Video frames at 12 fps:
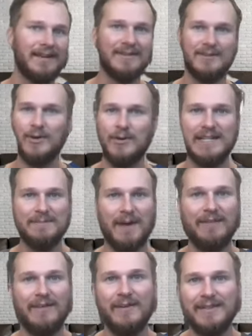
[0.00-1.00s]
again, sourcing is
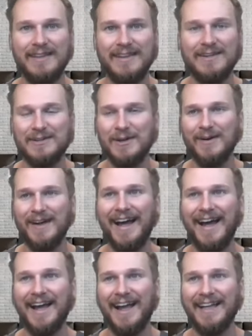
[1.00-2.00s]
my favorite thing, so
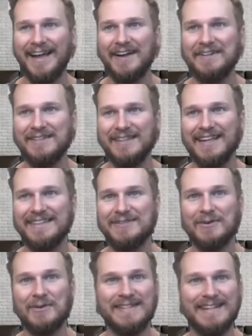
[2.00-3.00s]
I just like the
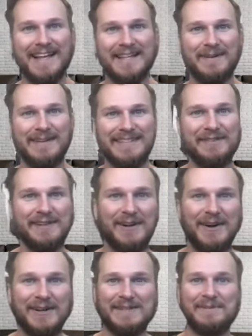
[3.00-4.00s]
sourcing aspect of it
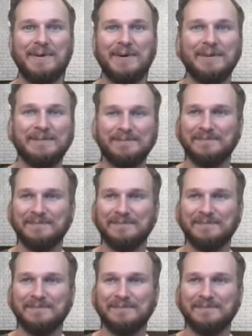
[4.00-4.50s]
across the board.